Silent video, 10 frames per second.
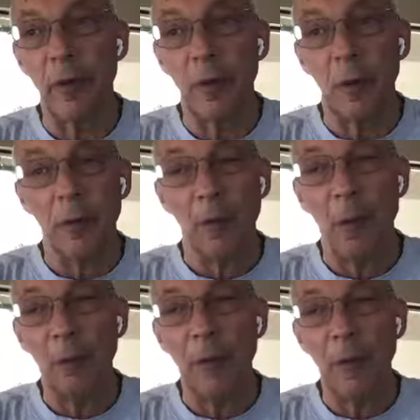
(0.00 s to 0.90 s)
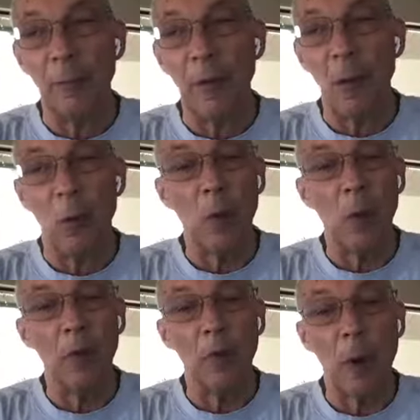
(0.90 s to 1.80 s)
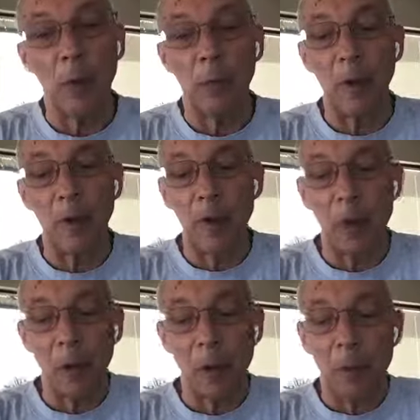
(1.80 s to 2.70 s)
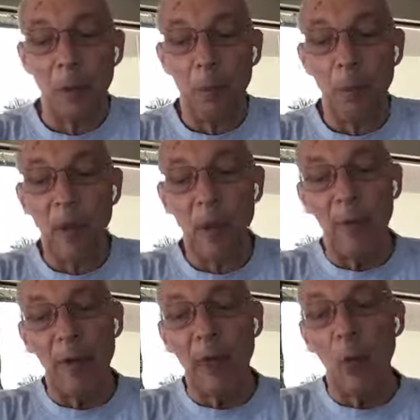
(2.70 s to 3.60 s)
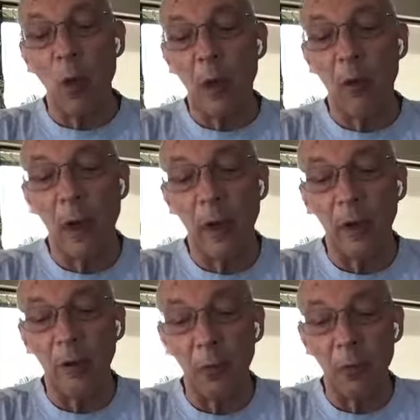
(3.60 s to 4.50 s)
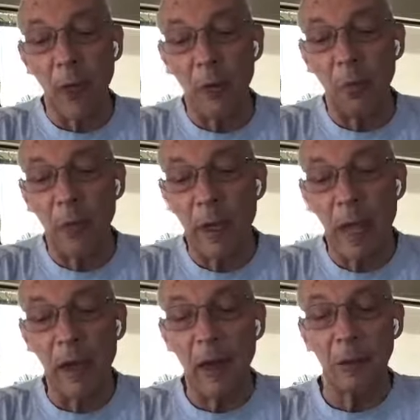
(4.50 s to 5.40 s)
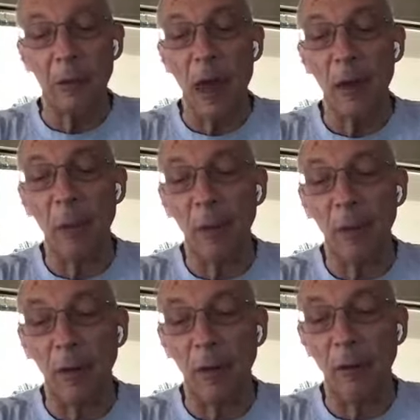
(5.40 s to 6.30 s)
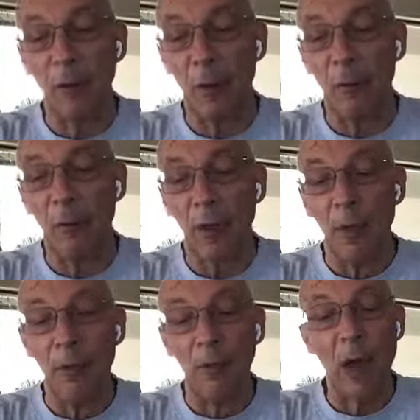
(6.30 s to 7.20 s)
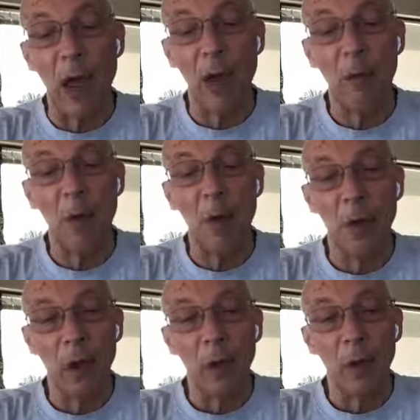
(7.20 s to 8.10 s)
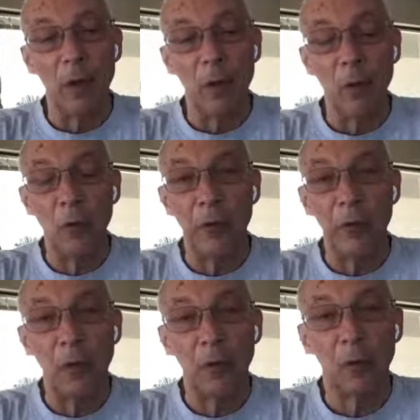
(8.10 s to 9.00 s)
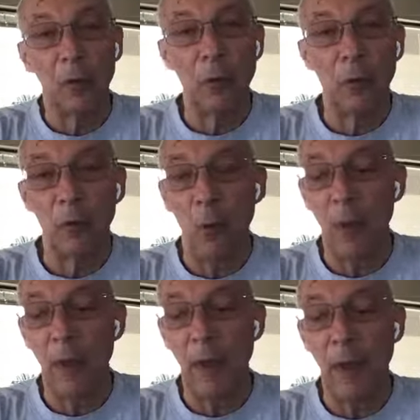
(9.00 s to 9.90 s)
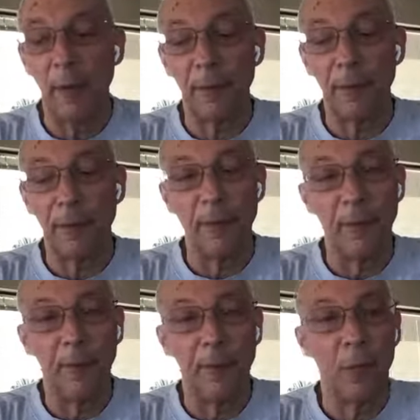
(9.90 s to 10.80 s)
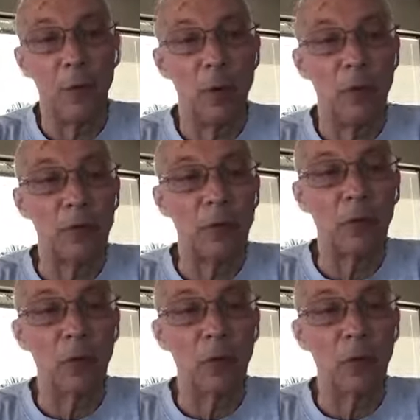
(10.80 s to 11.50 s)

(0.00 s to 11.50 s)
the most difficult ones probably would be an evaluator, I guess. So that would be kind of at the bottom of the list. The timer usually is one that is one of the first